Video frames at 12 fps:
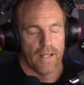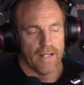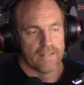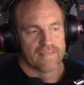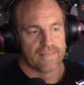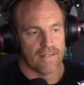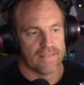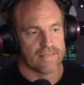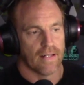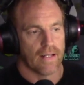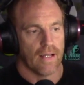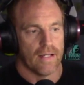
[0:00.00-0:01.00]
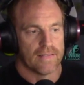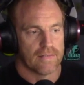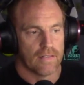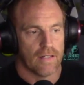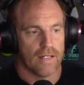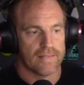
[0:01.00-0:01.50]
it's
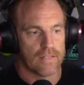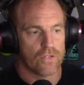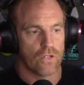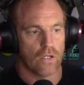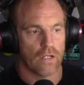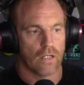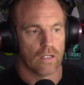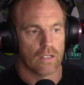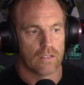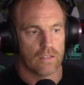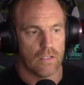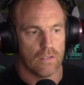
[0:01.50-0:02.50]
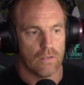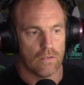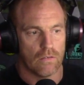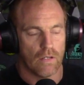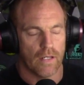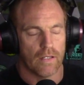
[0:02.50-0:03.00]
a journal that
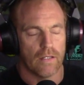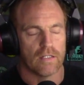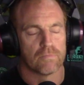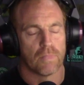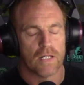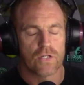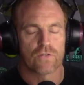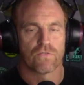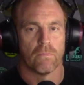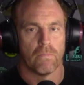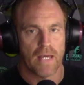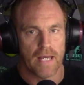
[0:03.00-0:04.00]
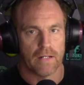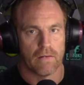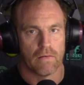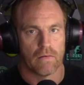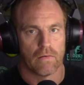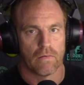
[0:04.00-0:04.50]
it's pitched for men,
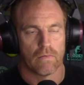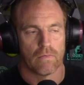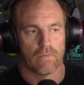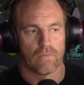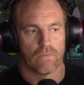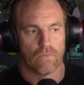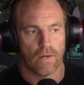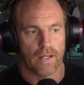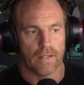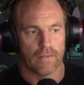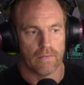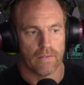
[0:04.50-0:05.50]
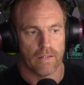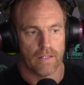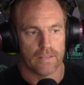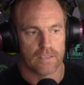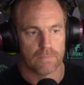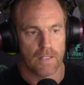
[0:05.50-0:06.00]
right?
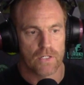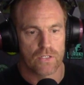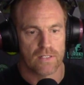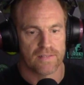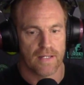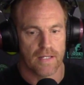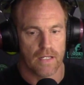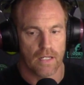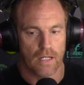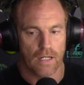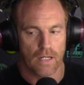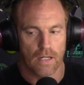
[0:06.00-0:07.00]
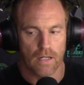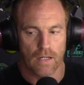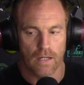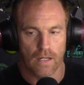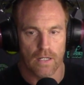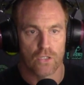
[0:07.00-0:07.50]
It's pitched as
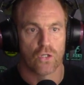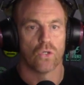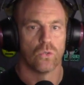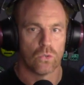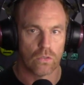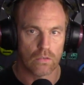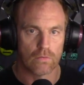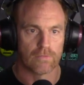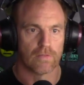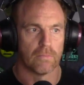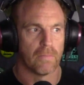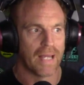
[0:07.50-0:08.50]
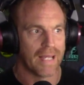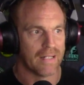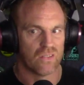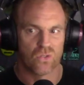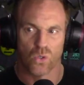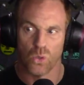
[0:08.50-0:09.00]
a tool for
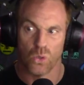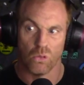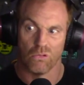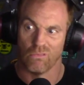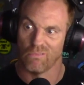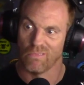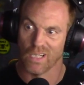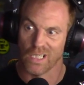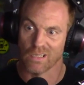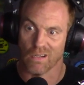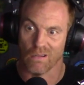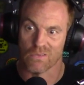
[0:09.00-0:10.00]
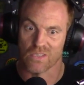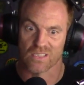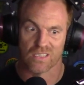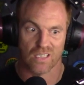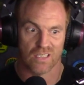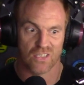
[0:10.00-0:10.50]
men to, I don't know,
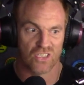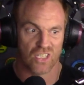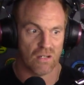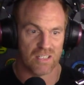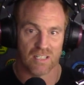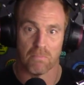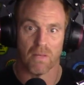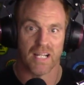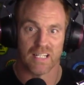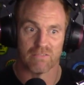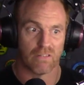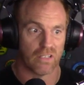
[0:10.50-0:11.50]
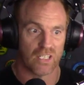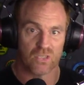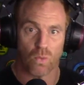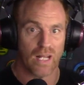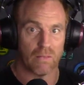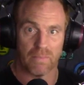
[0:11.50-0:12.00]
just it's a mindfulness
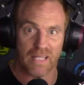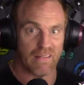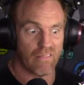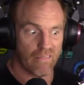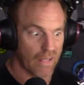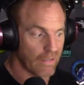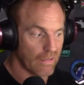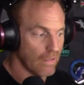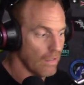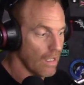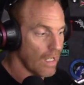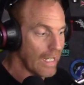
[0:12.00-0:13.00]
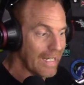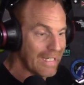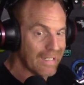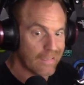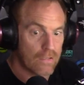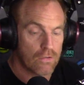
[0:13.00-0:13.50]
well-being thing. I
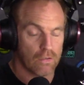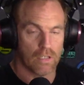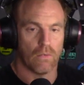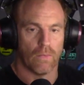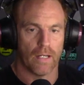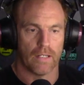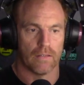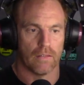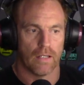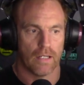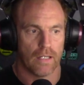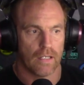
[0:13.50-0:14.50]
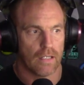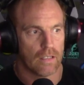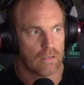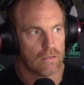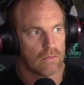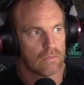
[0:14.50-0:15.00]
undertook it when
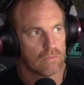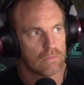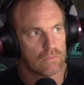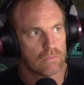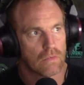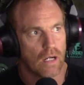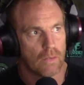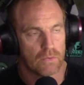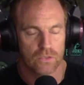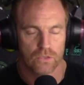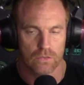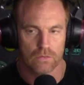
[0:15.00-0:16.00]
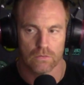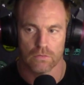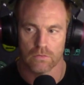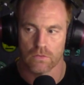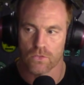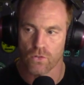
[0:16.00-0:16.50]
I was
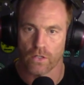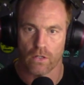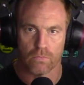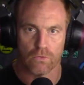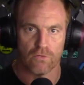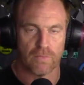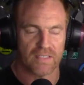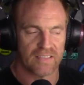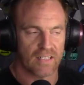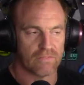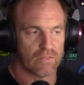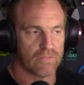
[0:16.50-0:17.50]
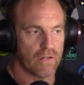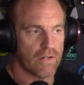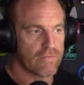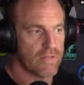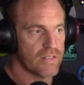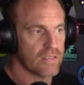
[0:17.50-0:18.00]
trying to improve myself for
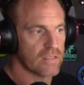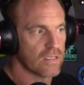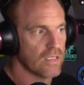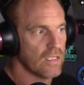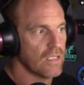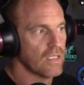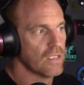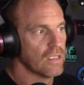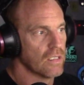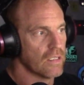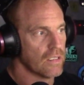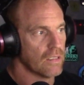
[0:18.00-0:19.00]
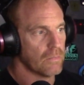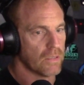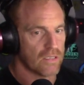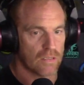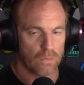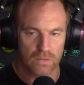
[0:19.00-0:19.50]
various reasons,
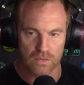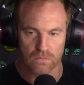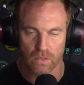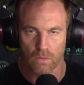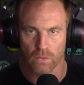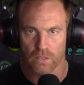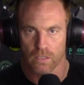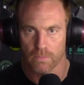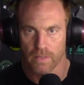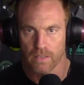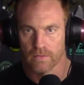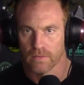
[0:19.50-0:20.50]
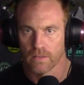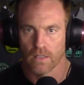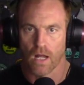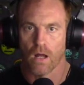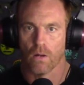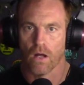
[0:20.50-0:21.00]
because I wasn't where I wanted to be.
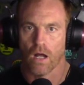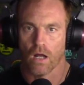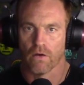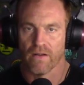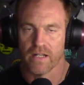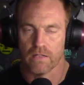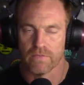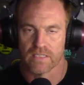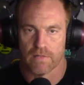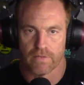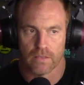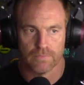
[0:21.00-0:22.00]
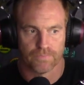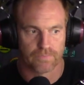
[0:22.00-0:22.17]
Are any of us ever?